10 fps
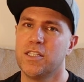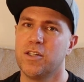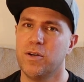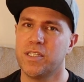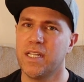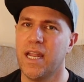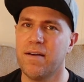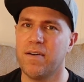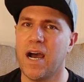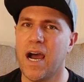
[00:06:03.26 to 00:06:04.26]
So it's going to
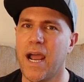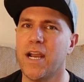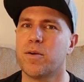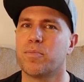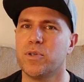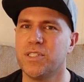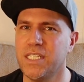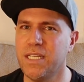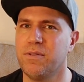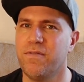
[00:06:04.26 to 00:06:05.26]
have a higher
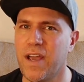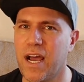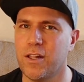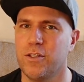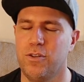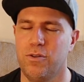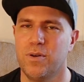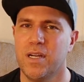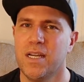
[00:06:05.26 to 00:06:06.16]
perceived value.